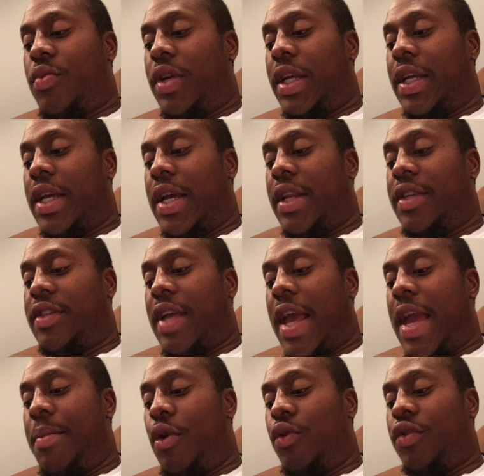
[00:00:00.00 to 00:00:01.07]
I want to get is
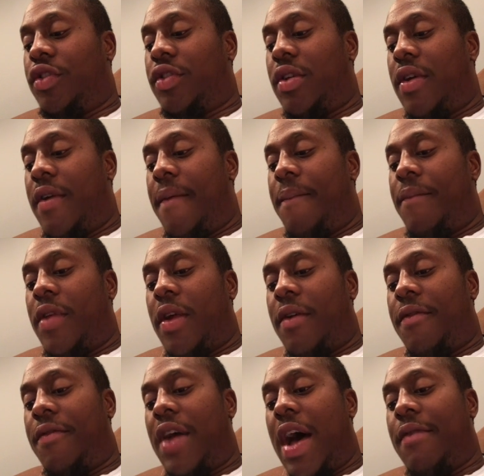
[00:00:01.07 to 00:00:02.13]
Amos
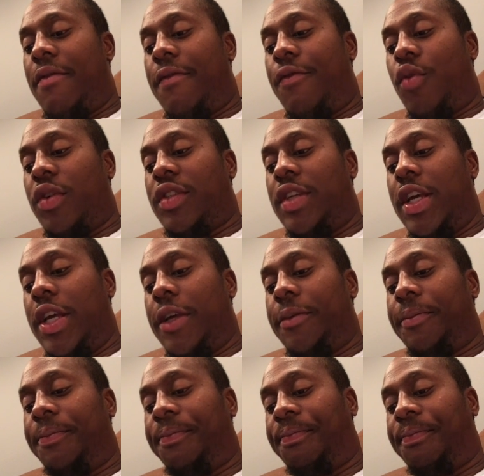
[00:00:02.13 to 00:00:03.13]
5 and 14,